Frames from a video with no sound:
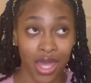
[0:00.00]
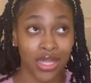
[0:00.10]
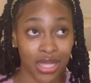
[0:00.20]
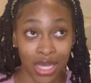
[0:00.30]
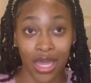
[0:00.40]

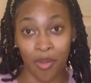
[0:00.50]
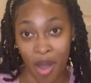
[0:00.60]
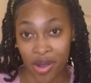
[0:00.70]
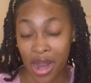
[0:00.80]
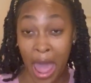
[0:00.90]
Think about
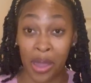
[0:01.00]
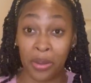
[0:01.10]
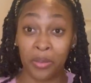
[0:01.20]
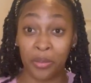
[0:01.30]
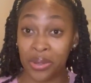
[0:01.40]
it. I
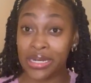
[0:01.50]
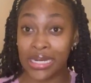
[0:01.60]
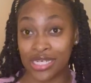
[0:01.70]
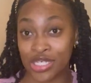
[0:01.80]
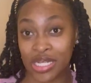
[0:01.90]
would
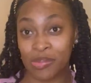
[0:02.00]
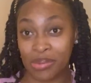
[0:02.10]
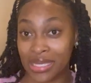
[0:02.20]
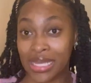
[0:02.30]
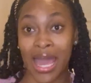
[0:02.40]
literally
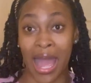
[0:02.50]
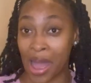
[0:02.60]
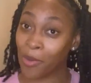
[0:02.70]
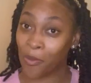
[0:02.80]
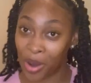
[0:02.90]
be
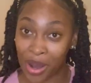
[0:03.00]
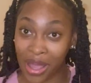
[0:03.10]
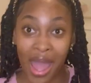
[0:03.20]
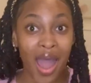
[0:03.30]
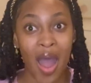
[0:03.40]
at work
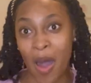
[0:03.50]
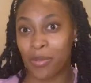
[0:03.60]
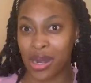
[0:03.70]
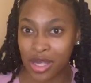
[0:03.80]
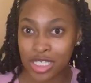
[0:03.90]
on my
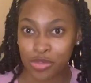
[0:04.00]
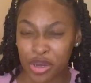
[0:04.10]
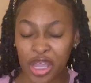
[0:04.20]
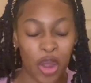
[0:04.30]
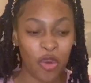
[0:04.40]
lunch
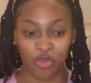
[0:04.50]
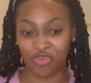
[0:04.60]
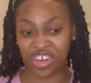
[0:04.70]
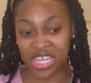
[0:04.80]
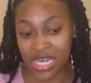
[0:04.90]
break
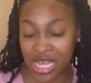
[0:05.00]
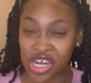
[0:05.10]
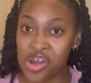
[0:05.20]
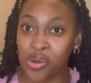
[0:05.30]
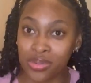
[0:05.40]
reading
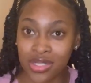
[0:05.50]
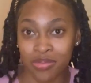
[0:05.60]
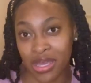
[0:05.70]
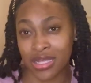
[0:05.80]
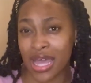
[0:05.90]
notes
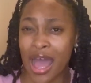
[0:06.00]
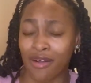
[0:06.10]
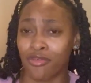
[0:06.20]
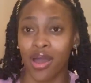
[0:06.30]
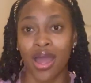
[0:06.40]
because I
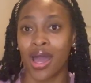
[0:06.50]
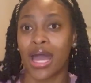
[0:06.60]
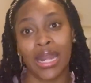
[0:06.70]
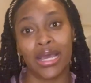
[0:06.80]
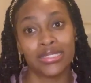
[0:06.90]
have
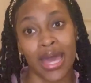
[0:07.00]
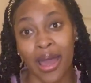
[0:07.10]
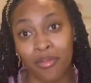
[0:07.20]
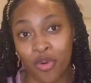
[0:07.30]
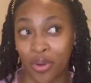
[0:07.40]
an
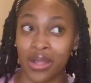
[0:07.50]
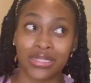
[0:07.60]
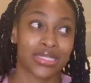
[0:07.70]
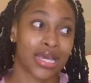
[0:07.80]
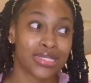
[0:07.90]
exam or a
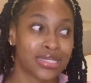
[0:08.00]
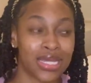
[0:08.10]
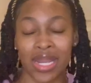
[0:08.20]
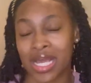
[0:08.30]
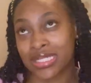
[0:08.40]
test the
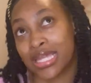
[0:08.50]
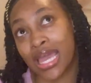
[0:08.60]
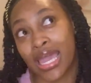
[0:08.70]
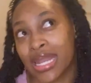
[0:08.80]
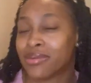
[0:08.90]
next
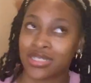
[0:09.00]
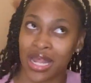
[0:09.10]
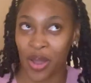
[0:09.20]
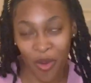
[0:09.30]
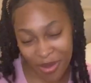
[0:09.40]
day, and I'm just
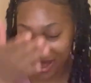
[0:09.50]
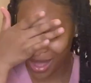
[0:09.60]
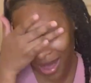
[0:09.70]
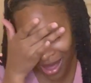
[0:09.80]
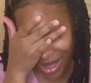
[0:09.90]
like, oh my
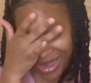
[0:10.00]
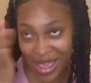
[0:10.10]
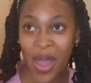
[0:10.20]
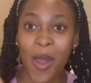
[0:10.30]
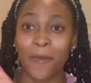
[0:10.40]
god.
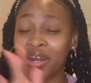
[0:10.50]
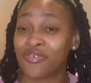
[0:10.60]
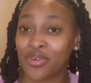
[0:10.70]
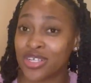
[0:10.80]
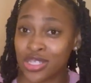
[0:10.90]
But of
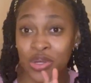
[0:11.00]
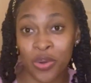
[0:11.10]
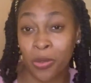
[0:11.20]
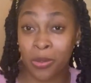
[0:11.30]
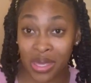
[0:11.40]
course, you
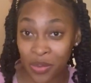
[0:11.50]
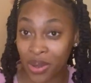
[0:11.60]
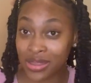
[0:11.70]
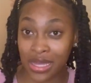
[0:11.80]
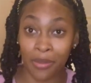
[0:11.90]
know me, one
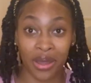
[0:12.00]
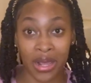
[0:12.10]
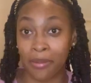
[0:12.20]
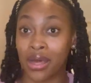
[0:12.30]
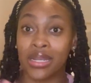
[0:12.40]
thing about it,
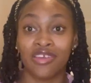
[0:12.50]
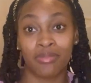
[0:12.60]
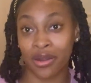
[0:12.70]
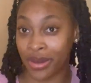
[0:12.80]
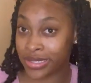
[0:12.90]
I'm gonna leave my
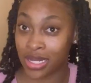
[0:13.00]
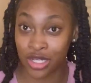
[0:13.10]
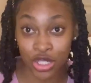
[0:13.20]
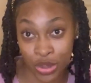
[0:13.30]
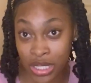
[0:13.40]
grades on the
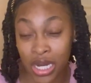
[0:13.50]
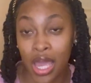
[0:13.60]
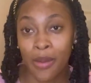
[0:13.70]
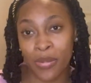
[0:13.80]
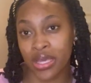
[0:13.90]
screen
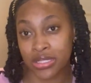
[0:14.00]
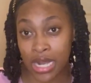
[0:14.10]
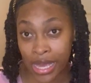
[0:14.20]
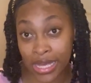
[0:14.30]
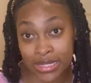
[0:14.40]
because
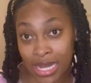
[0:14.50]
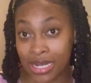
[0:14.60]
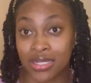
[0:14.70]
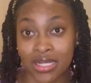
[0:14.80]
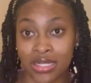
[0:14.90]
like I said,
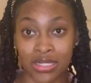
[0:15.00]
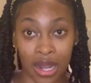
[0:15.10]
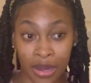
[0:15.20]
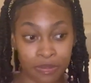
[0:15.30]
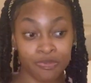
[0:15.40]
this is
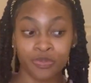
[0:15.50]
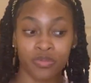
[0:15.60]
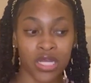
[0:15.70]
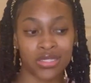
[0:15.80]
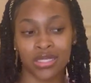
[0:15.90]
not
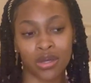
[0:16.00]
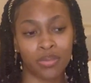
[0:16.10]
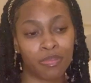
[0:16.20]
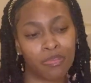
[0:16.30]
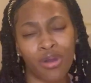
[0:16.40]
to
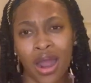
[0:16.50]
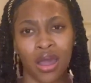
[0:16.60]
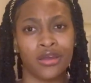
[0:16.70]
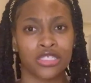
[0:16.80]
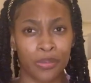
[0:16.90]
brag
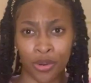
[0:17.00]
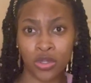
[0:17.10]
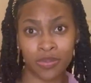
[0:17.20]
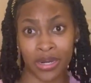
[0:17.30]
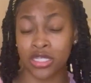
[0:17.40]
or to
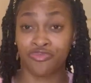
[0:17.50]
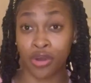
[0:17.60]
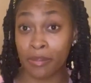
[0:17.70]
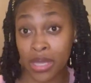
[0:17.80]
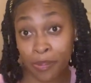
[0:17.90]
boast, but it's for
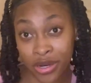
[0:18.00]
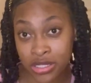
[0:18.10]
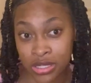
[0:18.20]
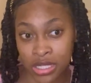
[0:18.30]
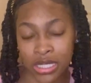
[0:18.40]
me
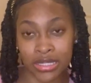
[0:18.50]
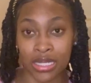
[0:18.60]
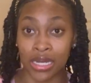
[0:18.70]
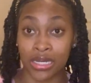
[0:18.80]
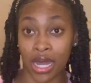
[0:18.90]
personally. It's a
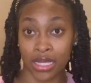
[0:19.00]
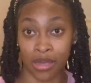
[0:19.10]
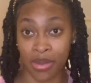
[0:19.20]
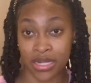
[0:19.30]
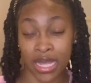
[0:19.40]
document.